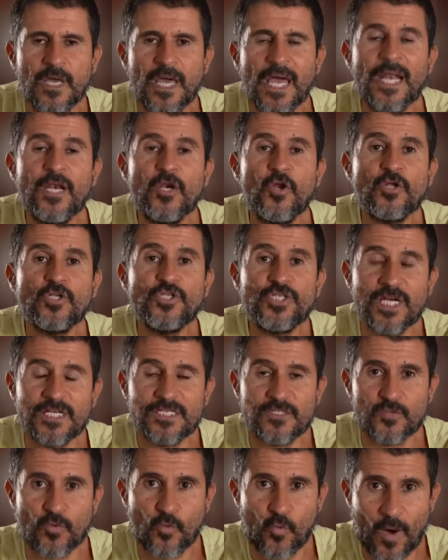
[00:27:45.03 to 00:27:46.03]
And not
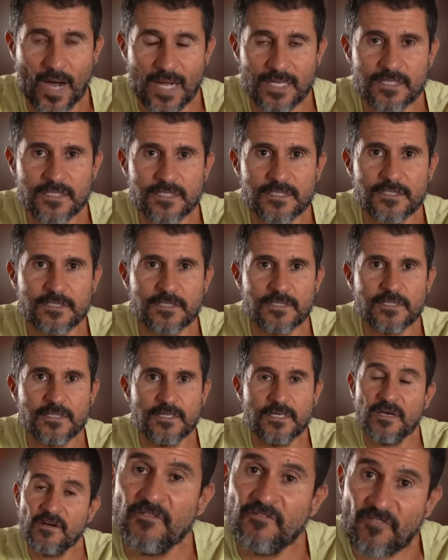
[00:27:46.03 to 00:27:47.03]
just once,
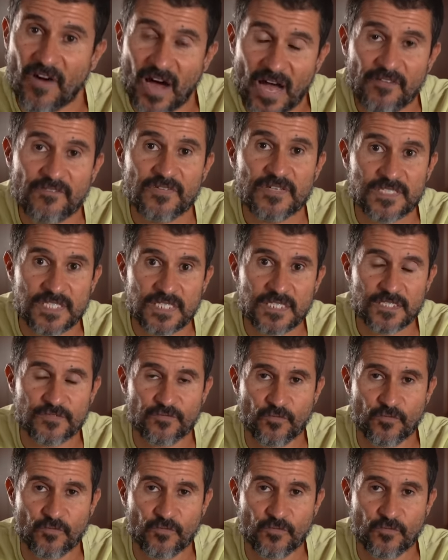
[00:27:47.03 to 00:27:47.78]
5-6